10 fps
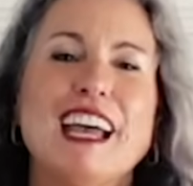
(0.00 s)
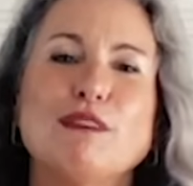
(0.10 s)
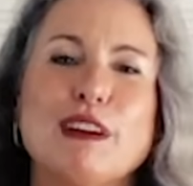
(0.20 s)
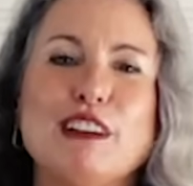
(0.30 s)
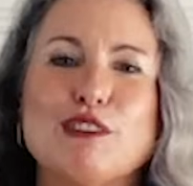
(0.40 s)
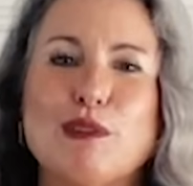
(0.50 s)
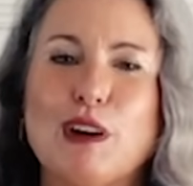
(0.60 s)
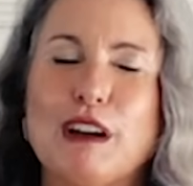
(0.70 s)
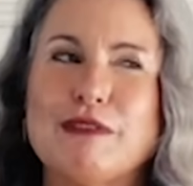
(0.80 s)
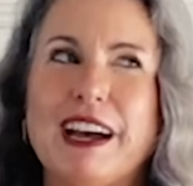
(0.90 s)
I'd reach
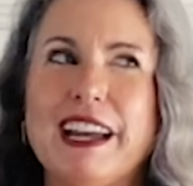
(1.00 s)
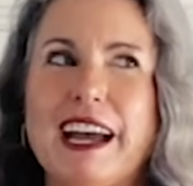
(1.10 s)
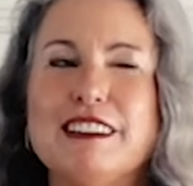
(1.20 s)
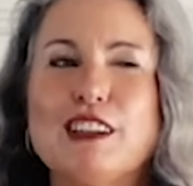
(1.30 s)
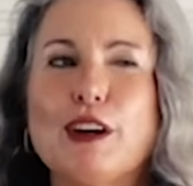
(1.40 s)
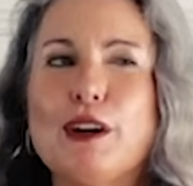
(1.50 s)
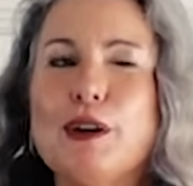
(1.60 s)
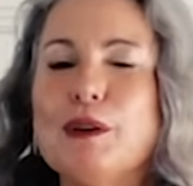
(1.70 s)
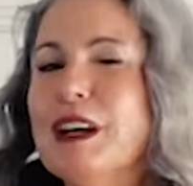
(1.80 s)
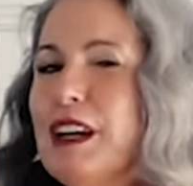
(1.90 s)
for if I had to
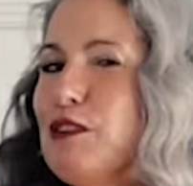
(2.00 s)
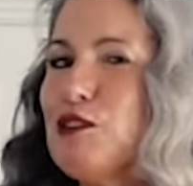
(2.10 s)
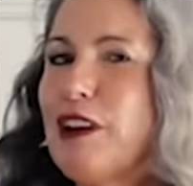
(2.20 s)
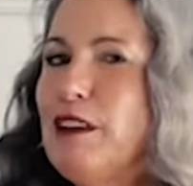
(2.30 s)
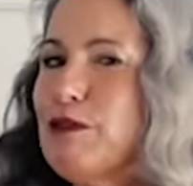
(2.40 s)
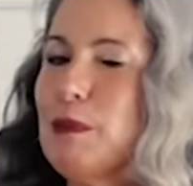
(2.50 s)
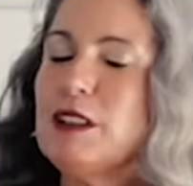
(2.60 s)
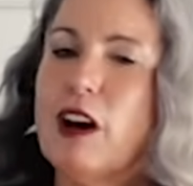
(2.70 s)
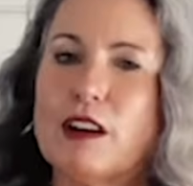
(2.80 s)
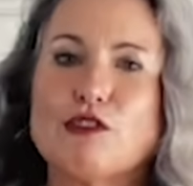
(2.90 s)
go straight from a
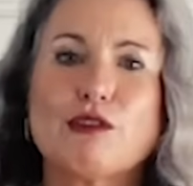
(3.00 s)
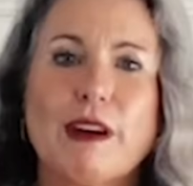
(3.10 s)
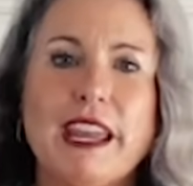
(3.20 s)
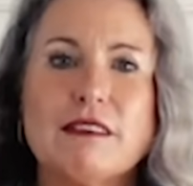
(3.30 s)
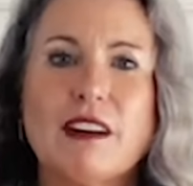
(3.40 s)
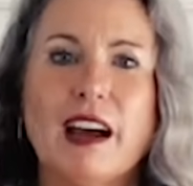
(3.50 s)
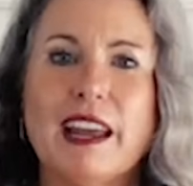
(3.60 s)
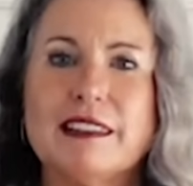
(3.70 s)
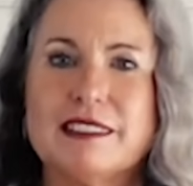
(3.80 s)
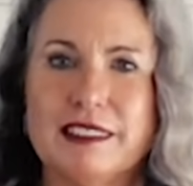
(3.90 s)
long train
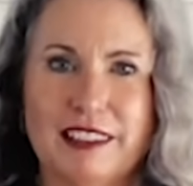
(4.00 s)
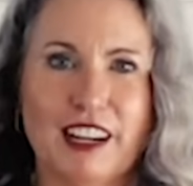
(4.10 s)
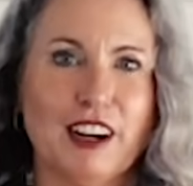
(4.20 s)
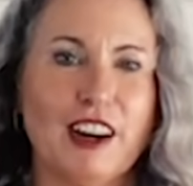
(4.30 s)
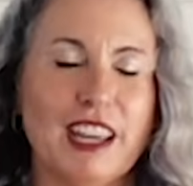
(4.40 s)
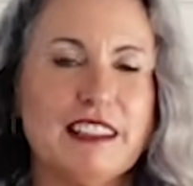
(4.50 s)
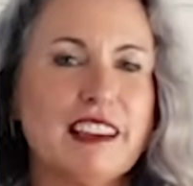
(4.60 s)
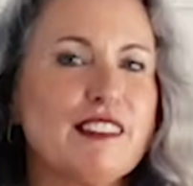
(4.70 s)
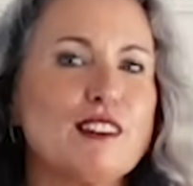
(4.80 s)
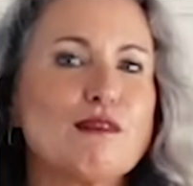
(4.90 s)
ride to dinner. It
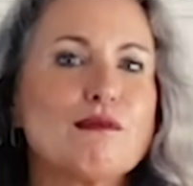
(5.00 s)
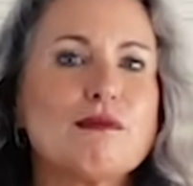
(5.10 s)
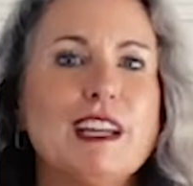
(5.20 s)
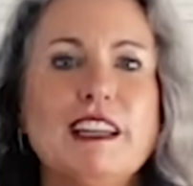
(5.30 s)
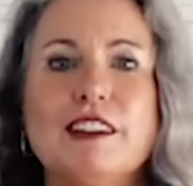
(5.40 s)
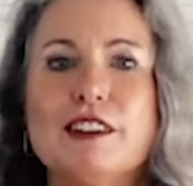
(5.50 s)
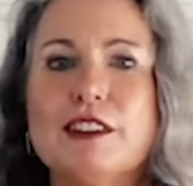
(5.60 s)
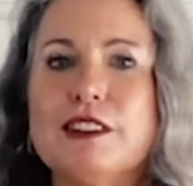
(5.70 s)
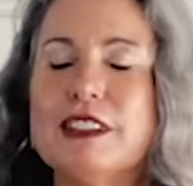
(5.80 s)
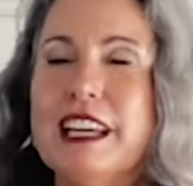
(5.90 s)
doesn't
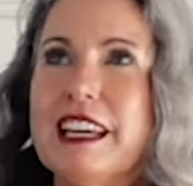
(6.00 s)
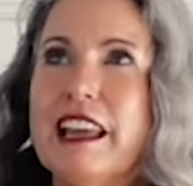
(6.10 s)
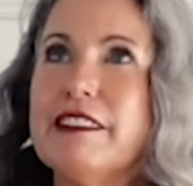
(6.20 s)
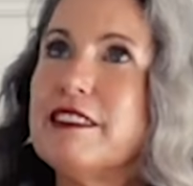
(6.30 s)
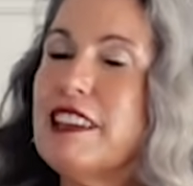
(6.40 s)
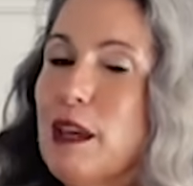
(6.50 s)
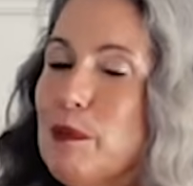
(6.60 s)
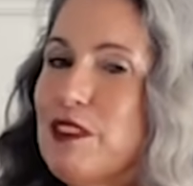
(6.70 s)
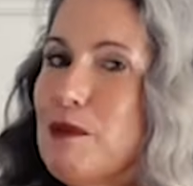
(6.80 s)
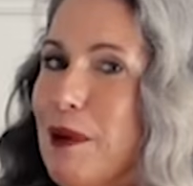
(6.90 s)
wrinkle, it
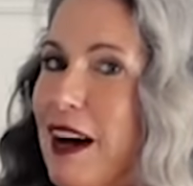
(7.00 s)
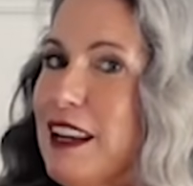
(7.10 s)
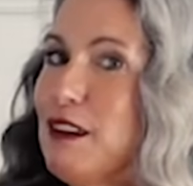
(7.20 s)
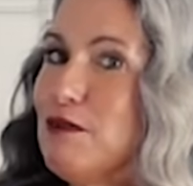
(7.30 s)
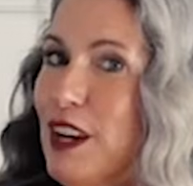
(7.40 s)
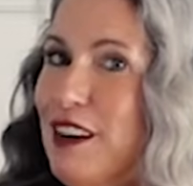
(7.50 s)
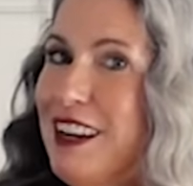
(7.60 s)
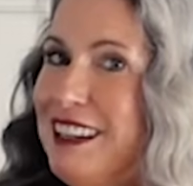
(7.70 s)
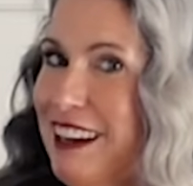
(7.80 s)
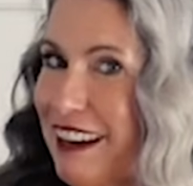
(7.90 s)
skims the body
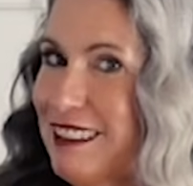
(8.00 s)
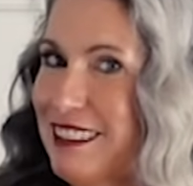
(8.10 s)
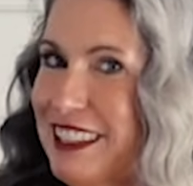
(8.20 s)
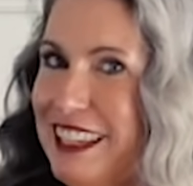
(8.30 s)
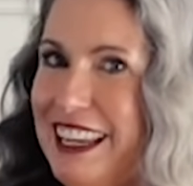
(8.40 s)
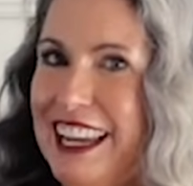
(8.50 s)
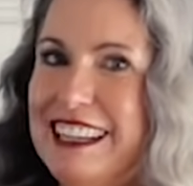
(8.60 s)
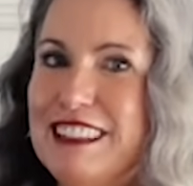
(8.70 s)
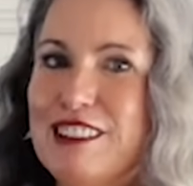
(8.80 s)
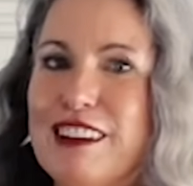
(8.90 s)
very nicely, and
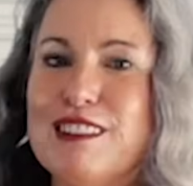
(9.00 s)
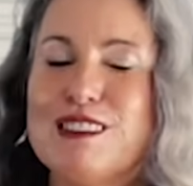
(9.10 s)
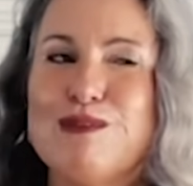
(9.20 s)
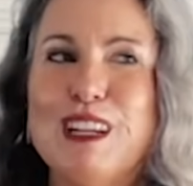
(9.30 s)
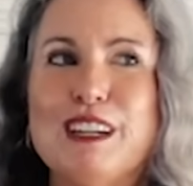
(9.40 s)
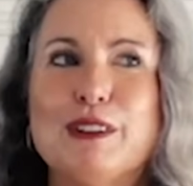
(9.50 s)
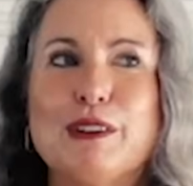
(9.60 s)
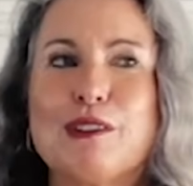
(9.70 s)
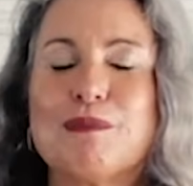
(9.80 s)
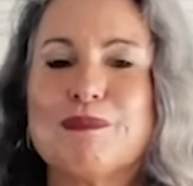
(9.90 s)
it just
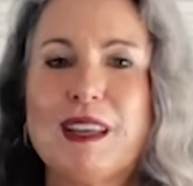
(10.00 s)
feels